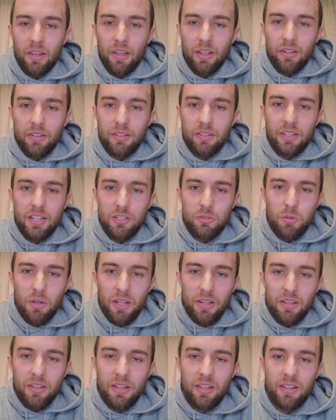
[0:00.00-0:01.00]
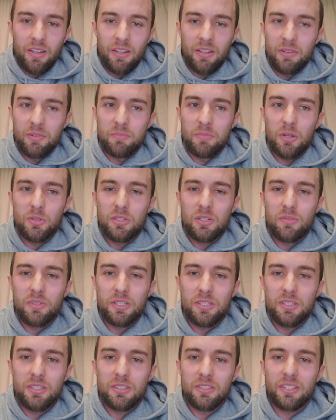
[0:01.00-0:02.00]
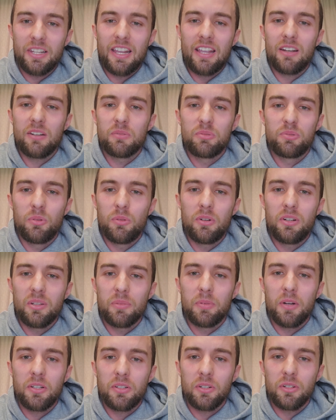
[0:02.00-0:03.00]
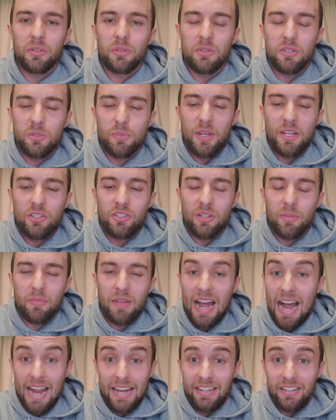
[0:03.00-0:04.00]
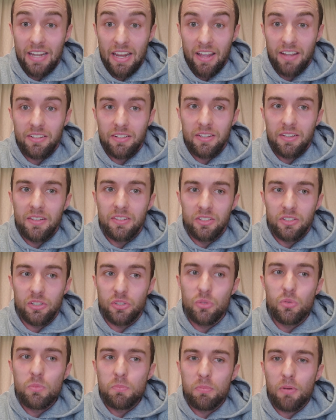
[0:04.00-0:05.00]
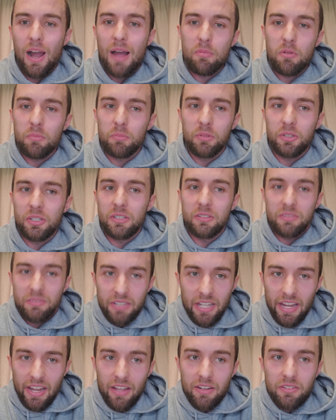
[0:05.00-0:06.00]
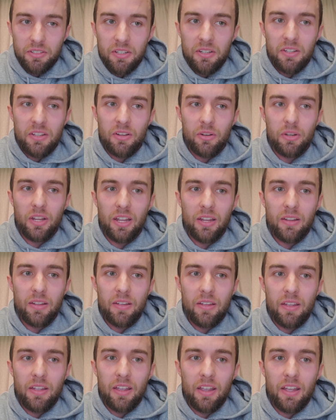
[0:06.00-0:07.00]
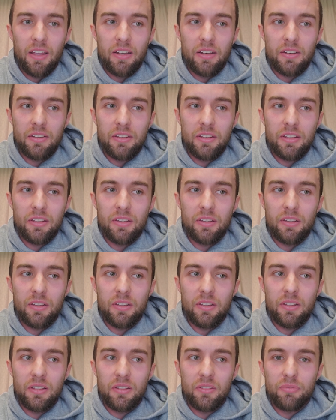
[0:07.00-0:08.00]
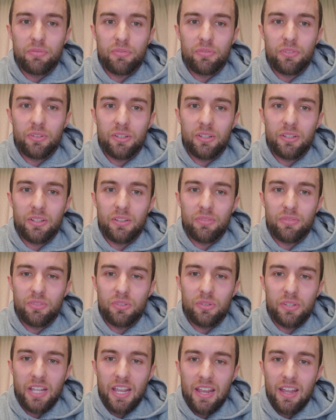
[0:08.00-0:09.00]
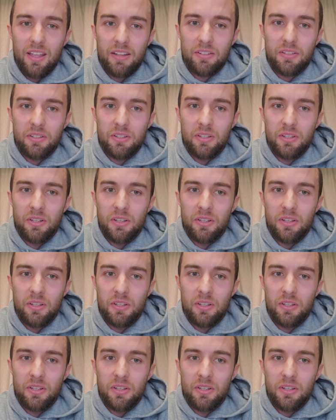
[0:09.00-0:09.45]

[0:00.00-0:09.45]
And guess what? Most of us can't afford a bunker or a spaceship. I can't. You probably can't okay? And if if you can't,